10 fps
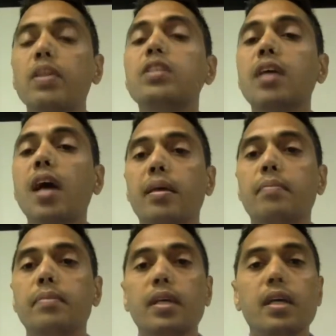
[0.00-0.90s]
We tell
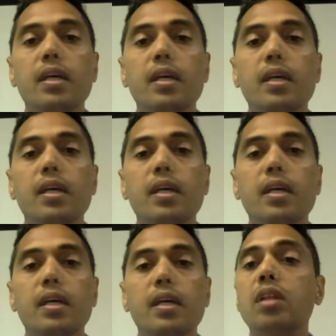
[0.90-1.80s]
them, your
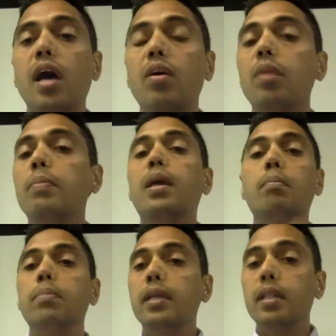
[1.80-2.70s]
pain is not going to be
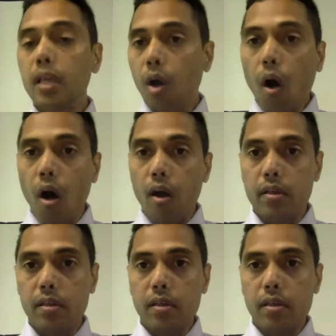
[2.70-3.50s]
completely gone.